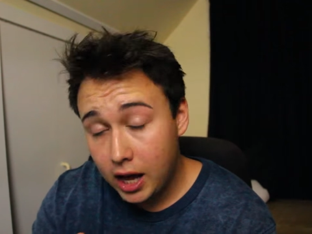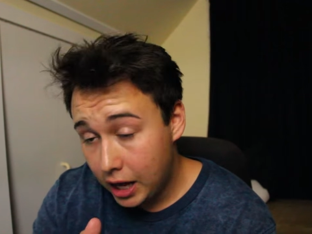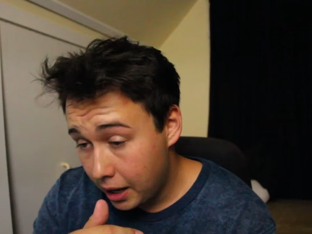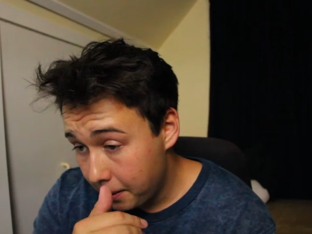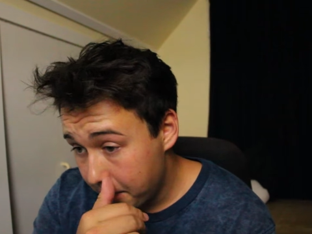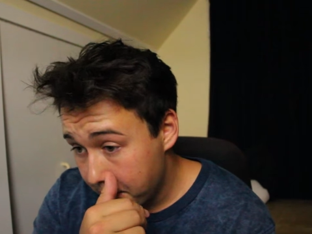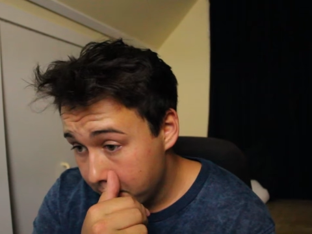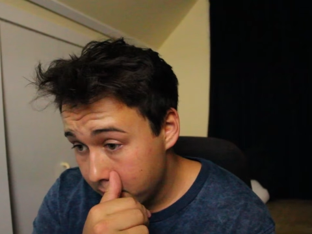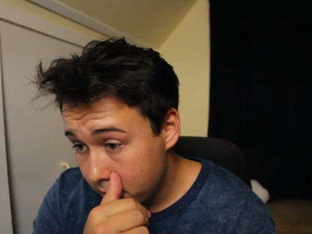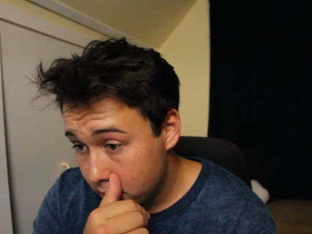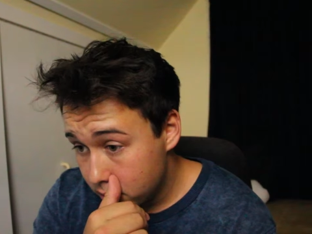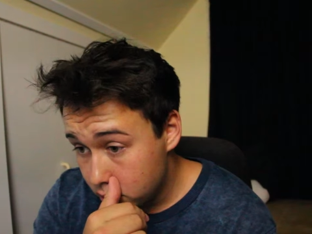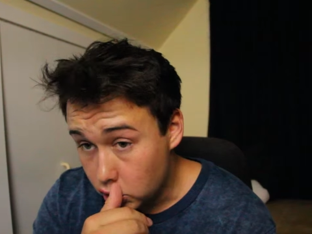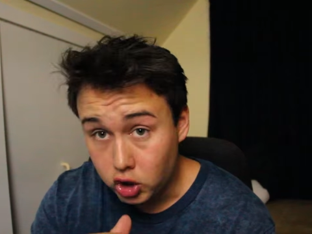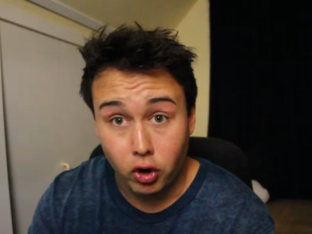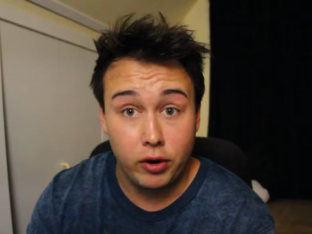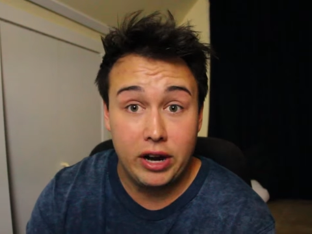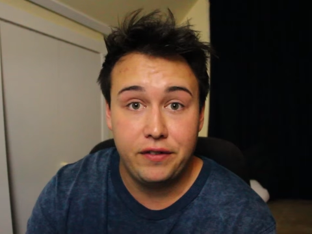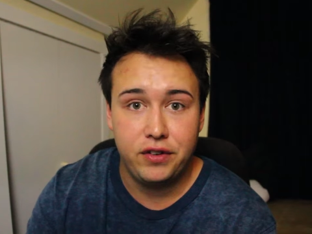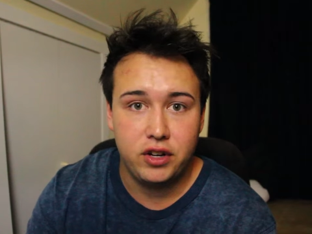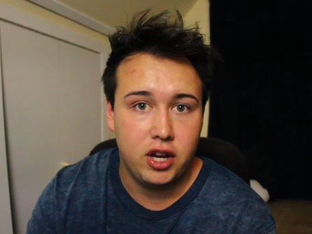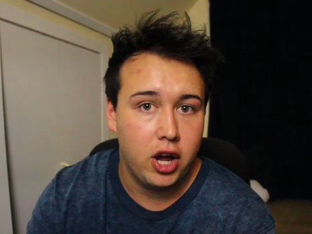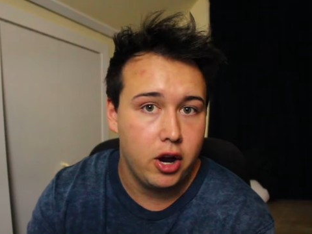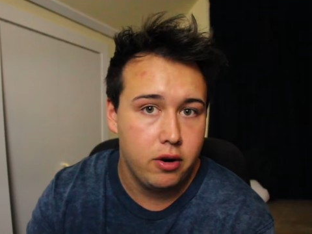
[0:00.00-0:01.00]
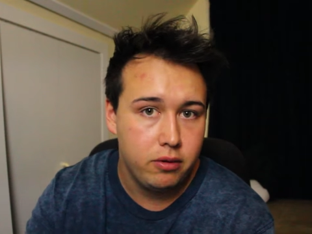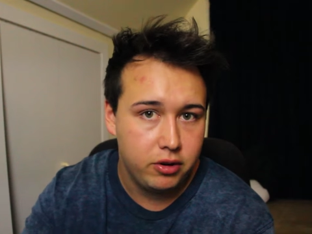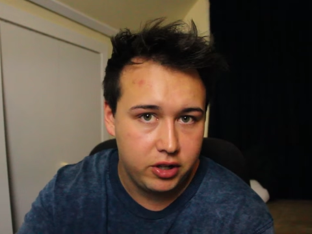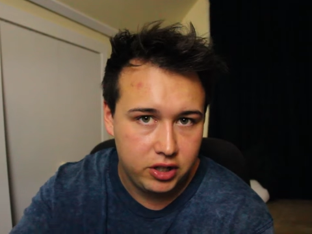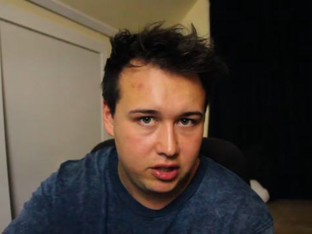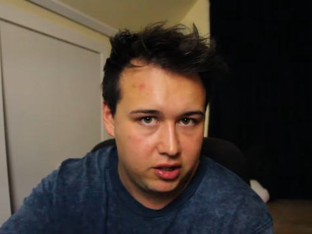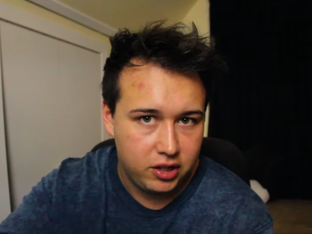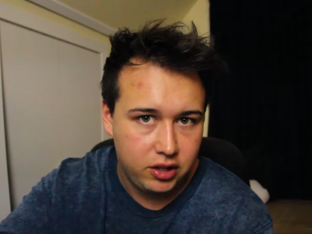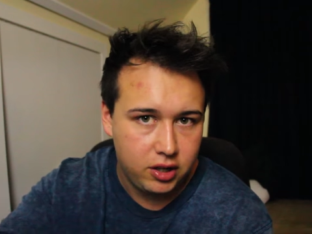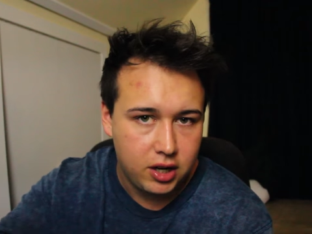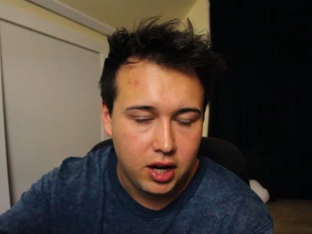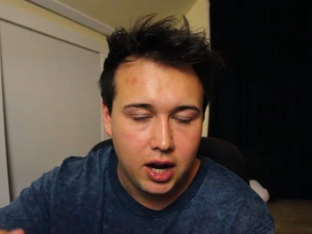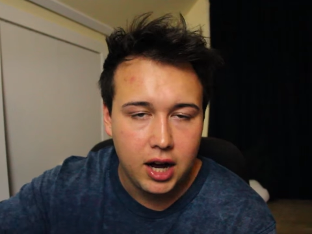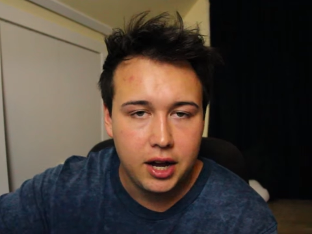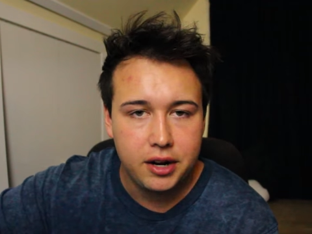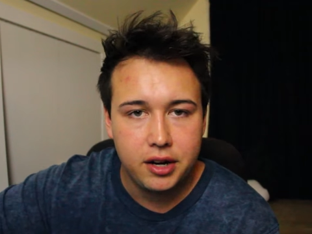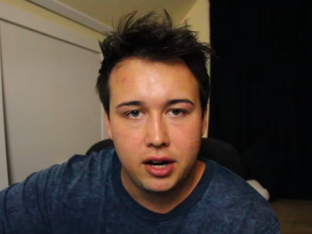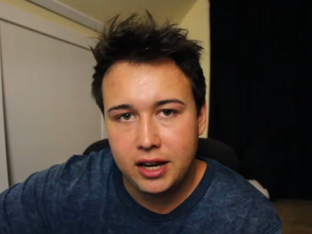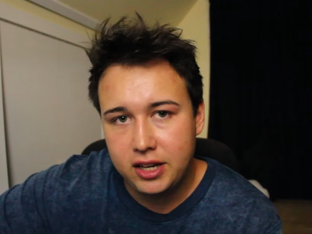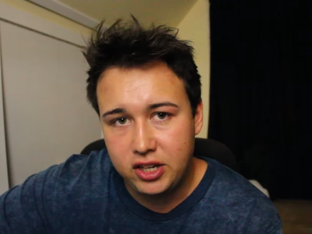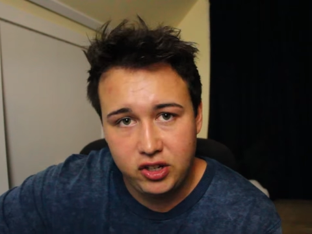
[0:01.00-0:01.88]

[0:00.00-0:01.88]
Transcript: Um, sorry if you don't. You, you can't.